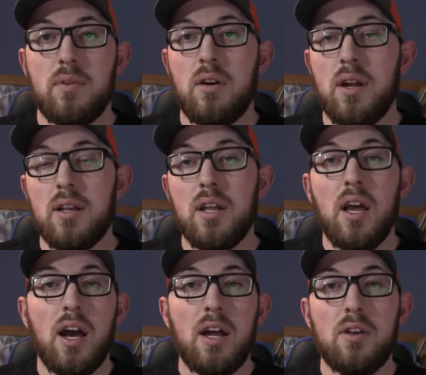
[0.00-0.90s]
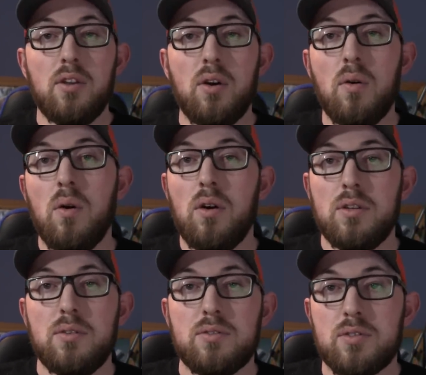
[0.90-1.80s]
all right, I know all
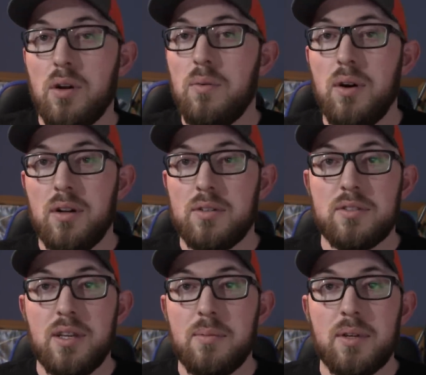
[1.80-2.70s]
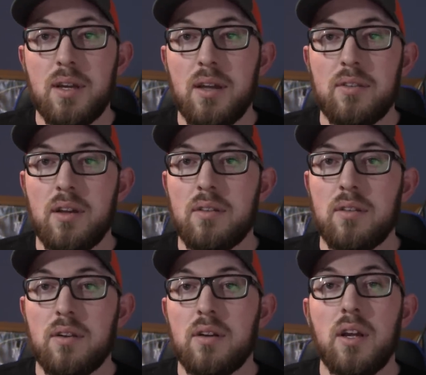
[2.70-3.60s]
you saltwater salmon guys out
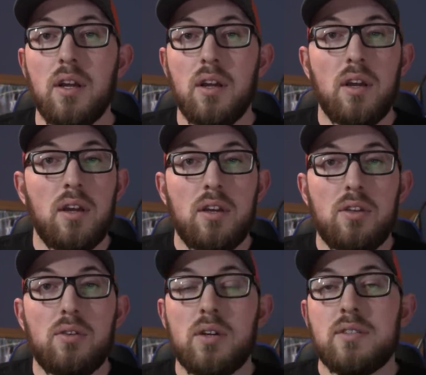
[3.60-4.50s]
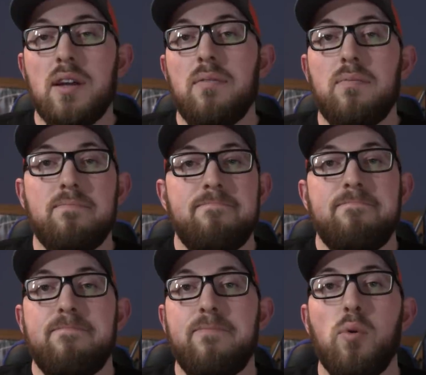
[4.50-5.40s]
there, you guys have
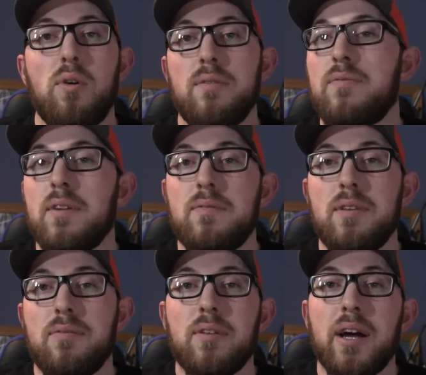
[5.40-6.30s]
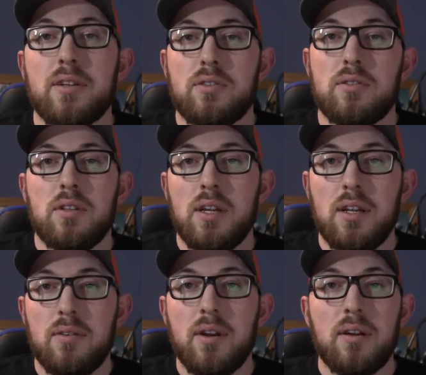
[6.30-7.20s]
40, 50 flashers
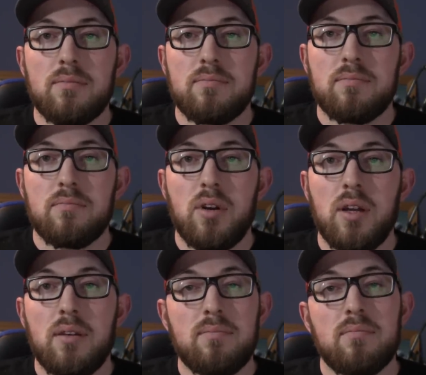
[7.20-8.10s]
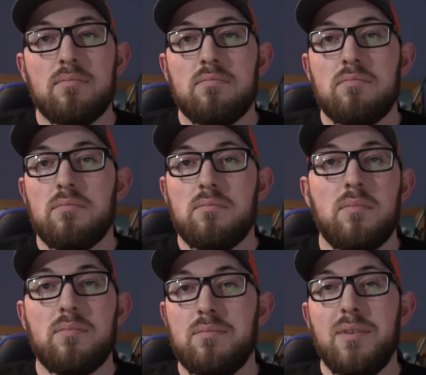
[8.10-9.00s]
laying around, right?
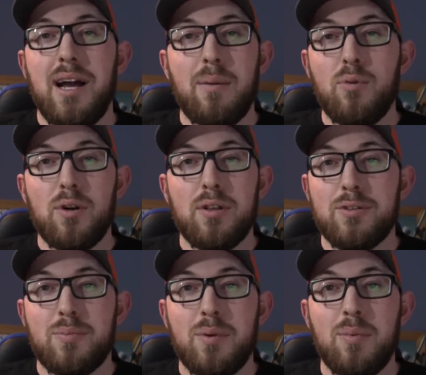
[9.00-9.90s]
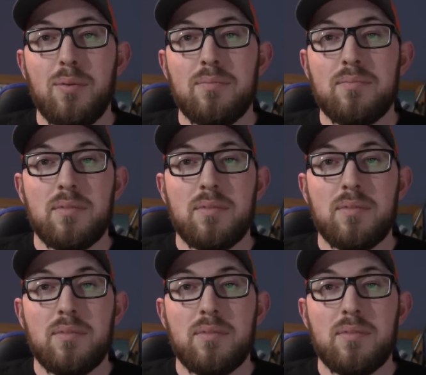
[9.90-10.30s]
I'm one of those people.